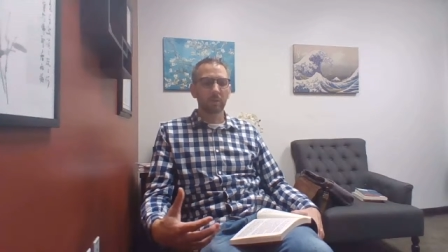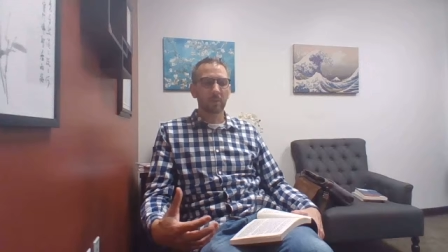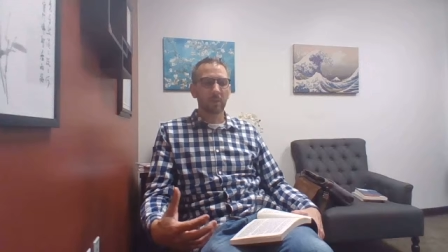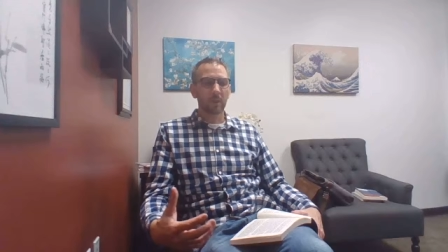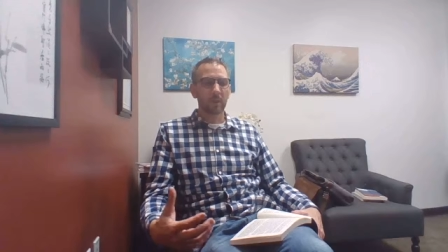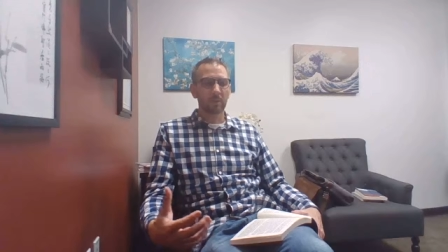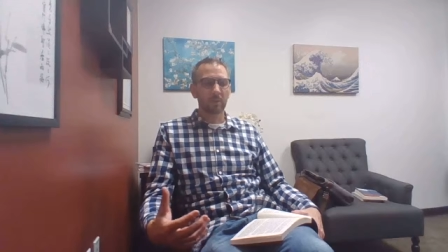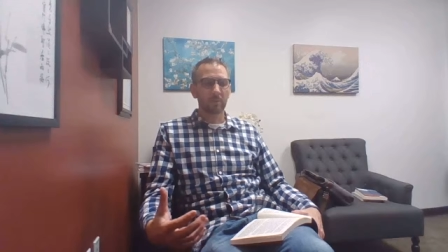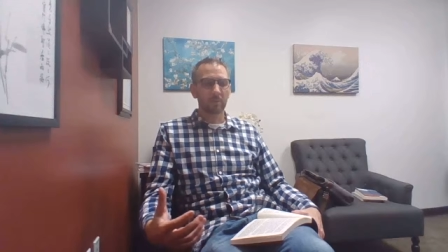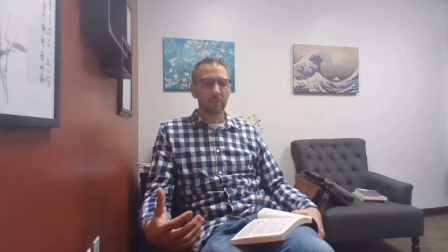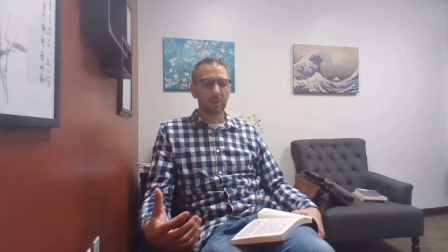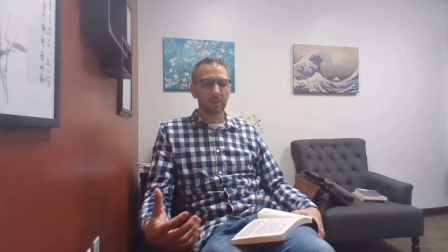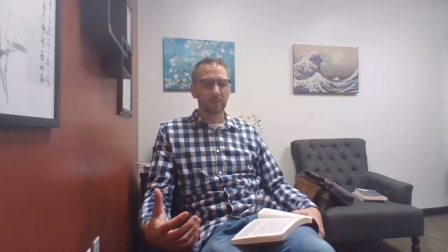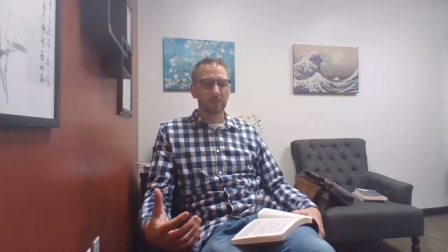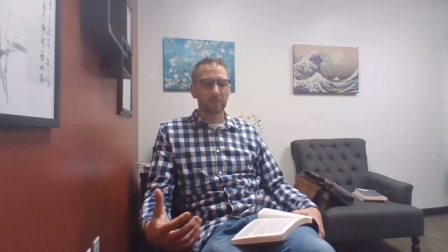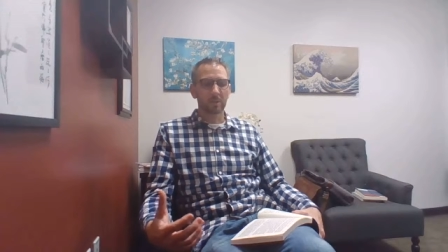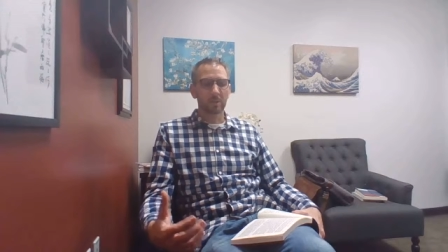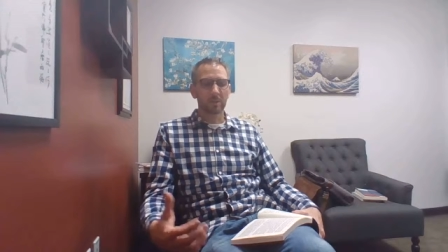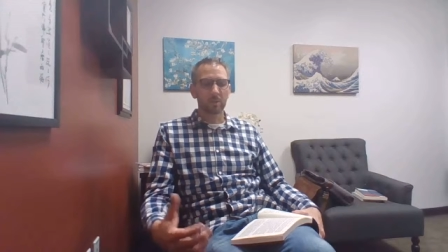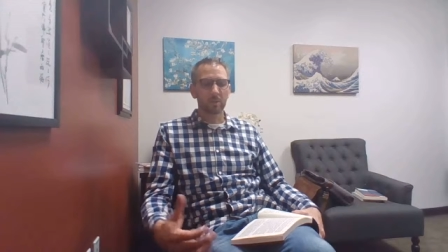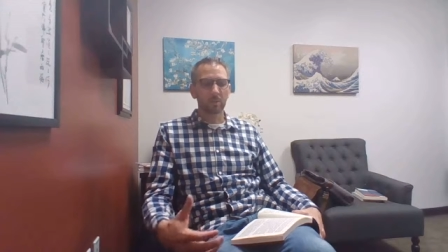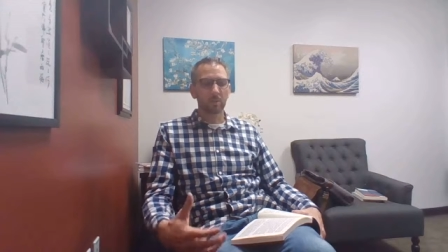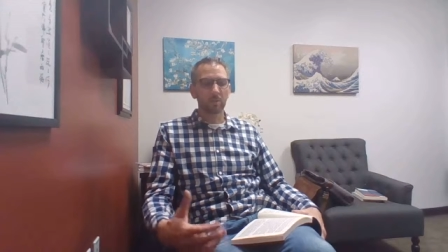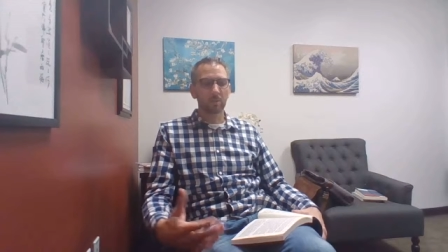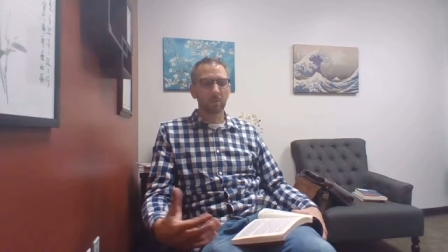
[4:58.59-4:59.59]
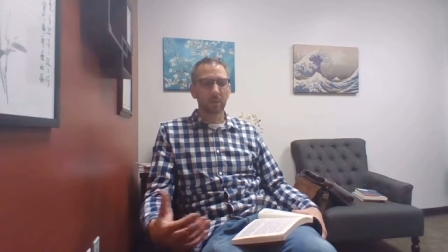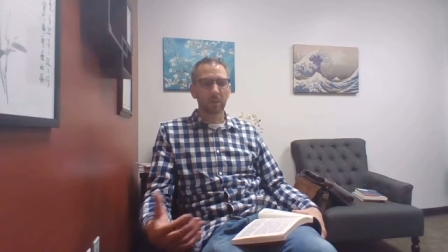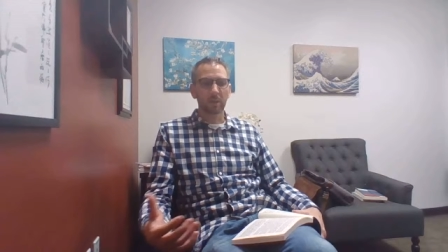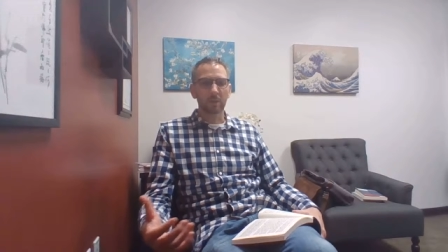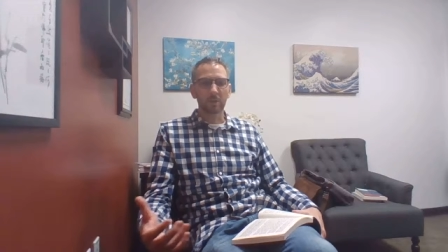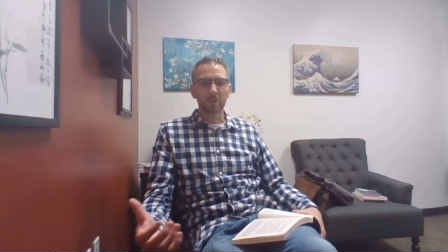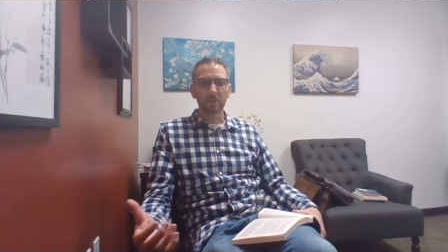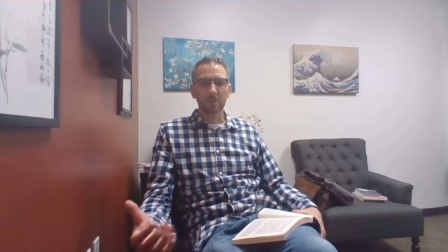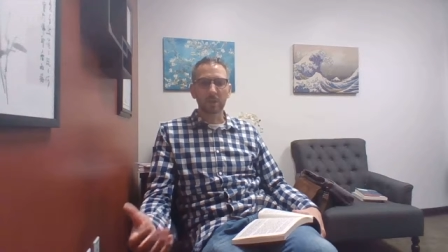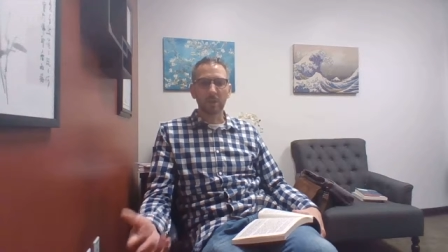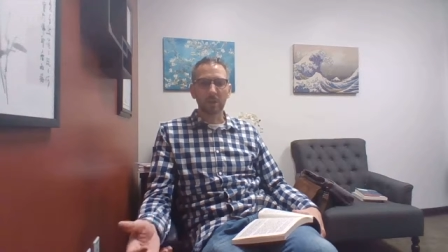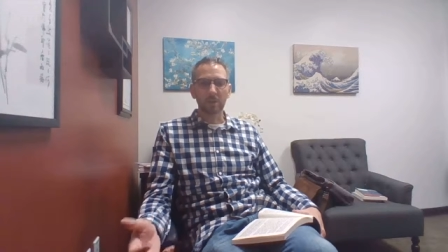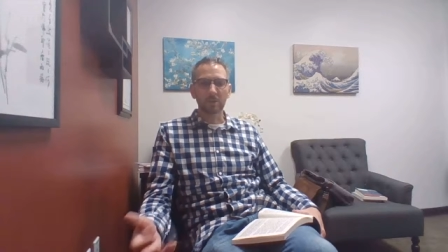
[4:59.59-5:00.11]
that says, okay,
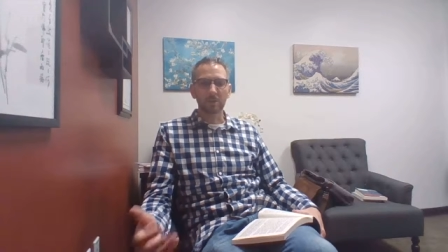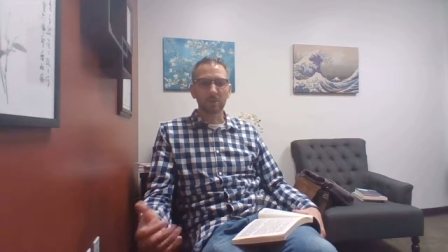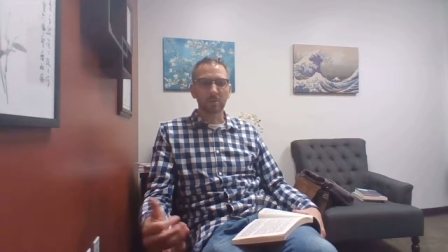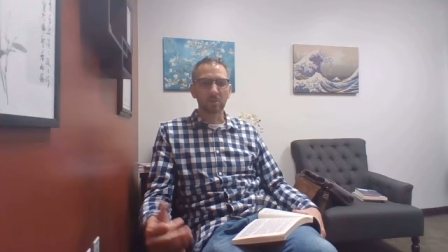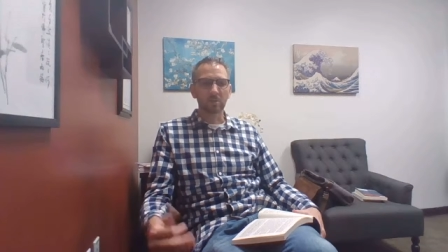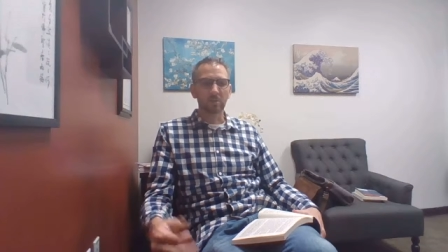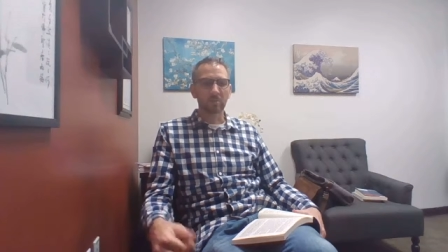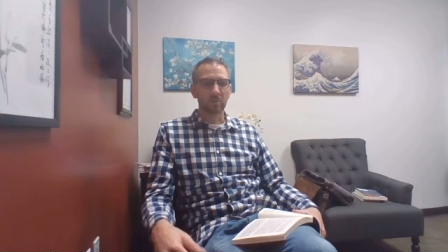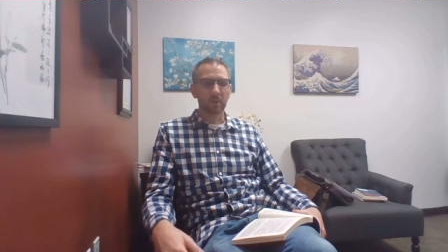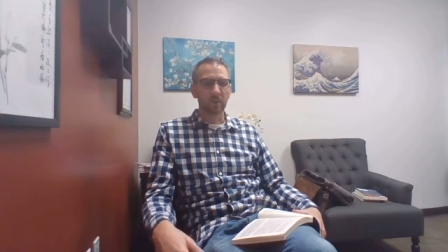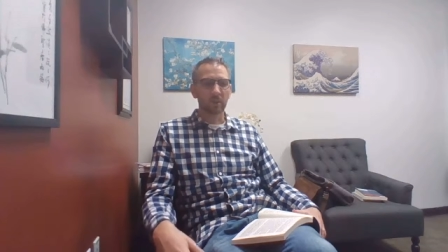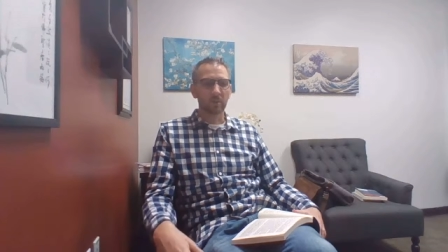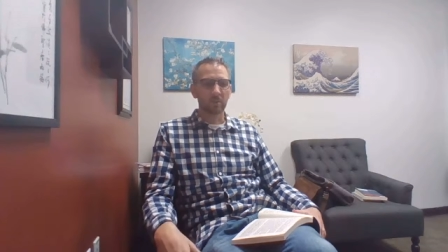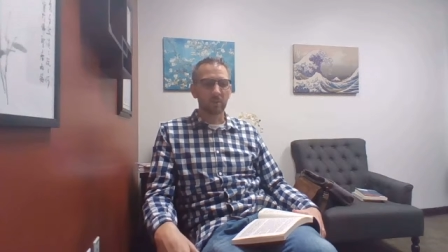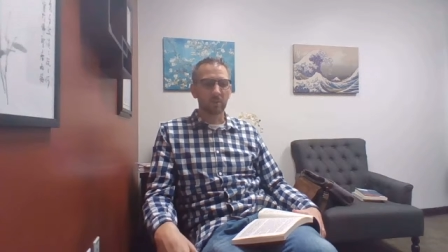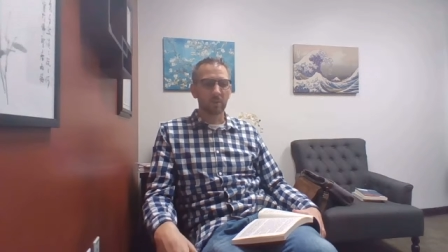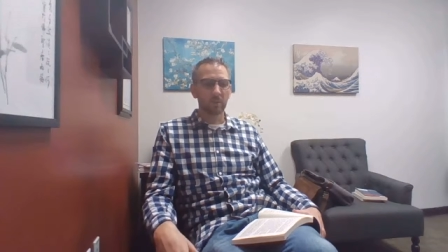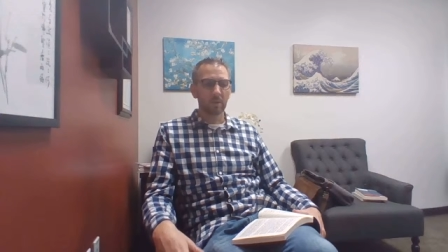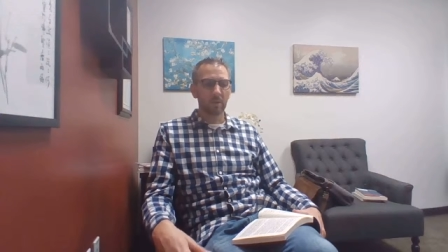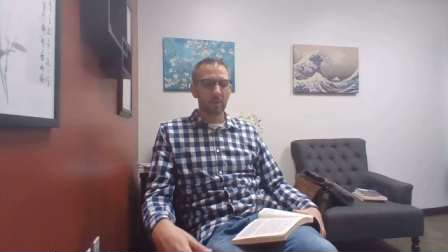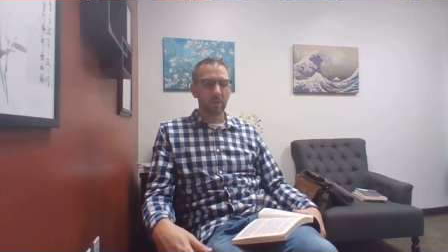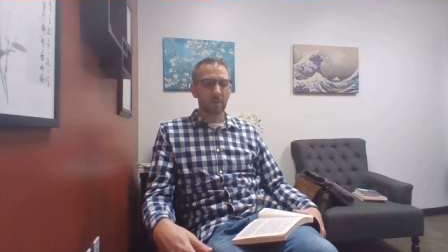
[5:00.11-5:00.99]
science has found